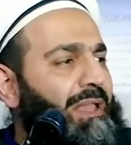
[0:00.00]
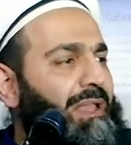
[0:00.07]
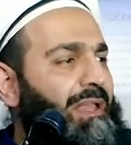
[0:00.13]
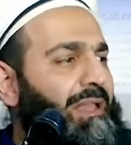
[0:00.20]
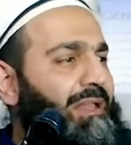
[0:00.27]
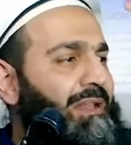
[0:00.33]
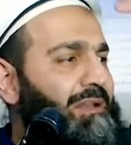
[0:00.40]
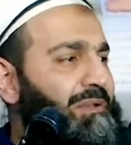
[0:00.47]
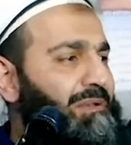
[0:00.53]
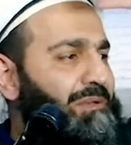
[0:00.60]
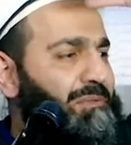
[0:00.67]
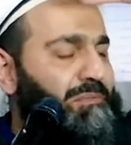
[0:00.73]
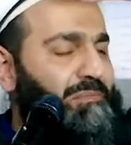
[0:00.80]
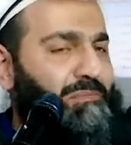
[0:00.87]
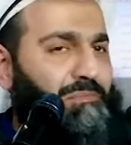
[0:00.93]

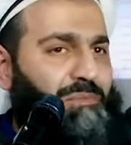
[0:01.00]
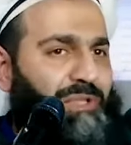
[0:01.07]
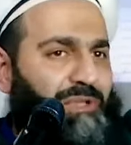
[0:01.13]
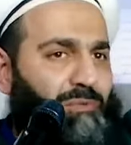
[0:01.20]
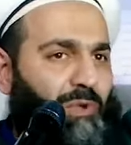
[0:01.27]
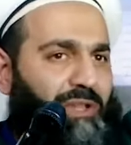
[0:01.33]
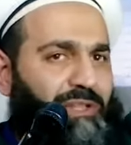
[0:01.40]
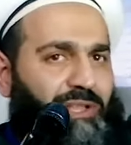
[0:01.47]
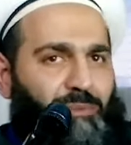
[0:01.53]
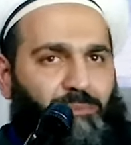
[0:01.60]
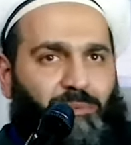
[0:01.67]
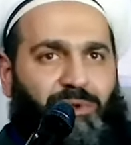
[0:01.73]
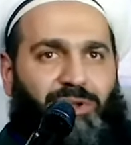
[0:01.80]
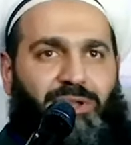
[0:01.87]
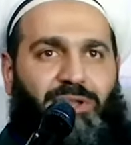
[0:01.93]
and been
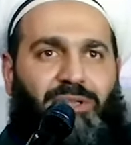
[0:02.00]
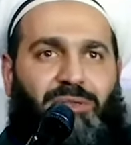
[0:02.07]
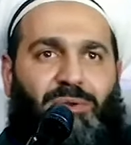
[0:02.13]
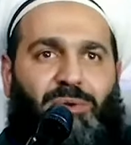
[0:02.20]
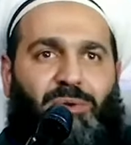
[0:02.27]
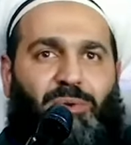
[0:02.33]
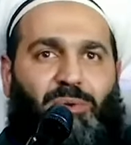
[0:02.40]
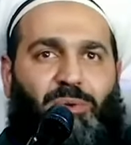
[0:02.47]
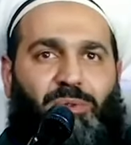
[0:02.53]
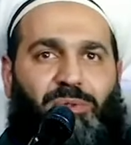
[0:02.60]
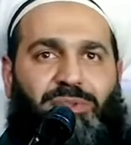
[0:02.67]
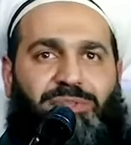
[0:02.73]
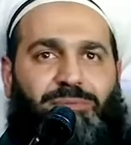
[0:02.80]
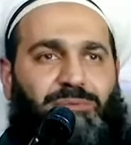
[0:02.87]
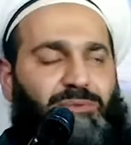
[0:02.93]
welcomed by all
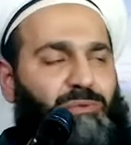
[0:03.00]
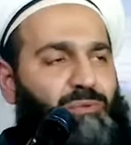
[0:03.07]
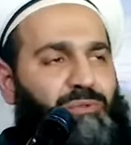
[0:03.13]
these